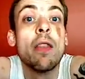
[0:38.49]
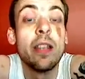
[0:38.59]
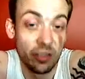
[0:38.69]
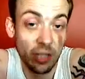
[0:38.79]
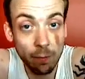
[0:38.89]

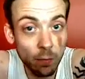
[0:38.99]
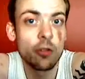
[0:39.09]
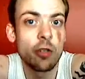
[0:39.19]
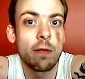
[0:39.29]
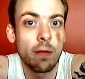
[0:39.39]
the same
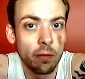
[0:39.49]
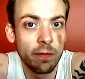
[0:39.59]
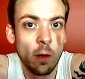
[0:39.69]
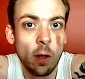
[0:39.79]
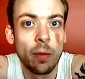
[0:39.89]
logic
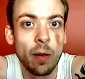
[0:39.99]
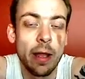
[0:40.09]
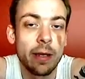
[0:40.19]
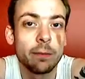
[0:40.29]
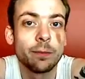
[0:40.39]
Thunderfoot
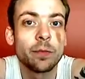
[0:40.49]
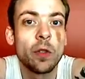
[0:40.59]
applied